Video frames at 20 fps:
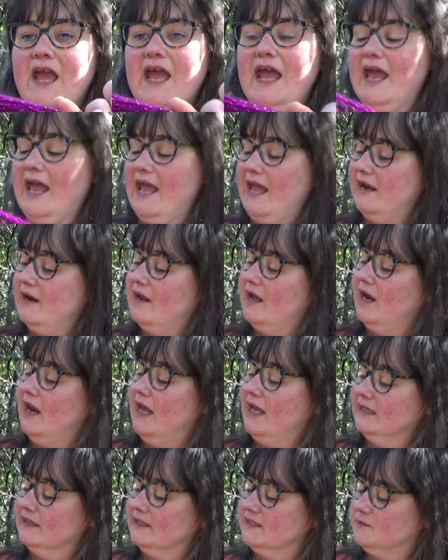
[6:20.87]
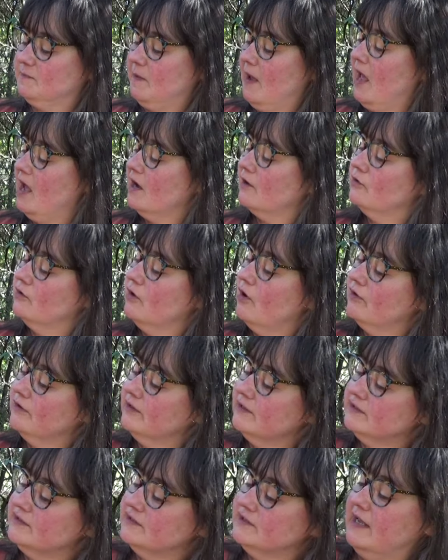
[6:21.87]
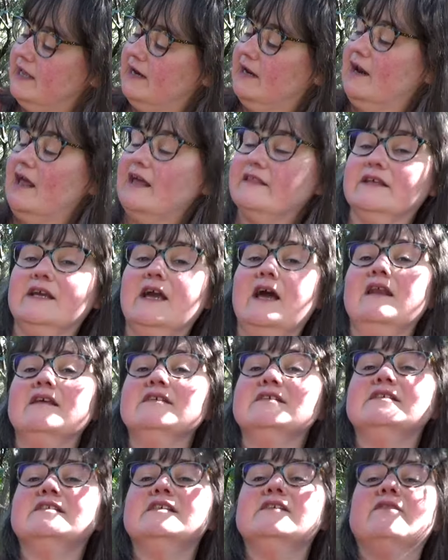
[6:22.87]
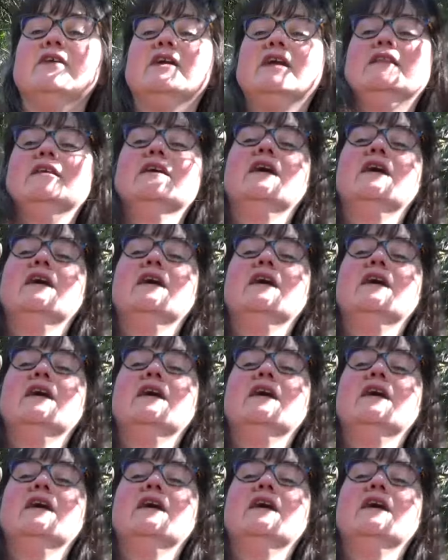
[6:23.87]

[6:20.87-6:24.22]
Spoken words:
And I like the sparkle on it, and I like the colours. Let's see if I can get